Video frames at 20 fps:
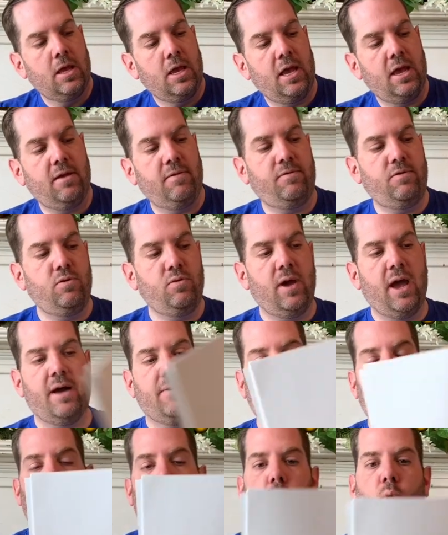If you
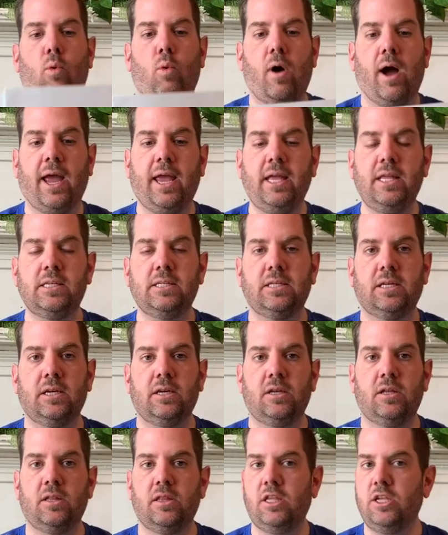have all white,
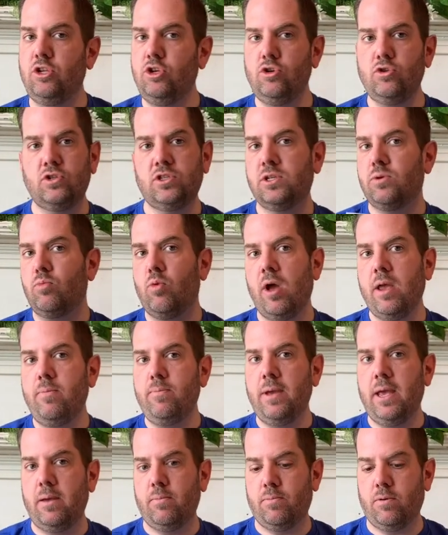then use some white
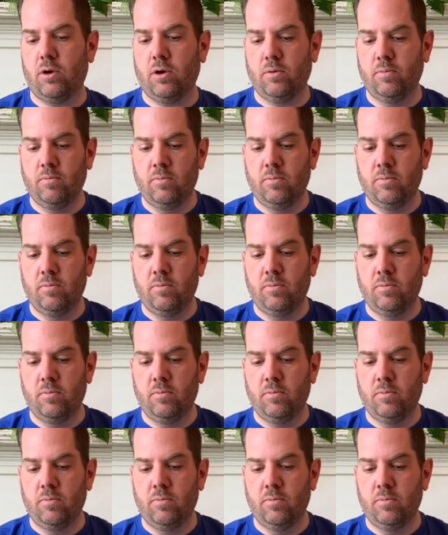paper.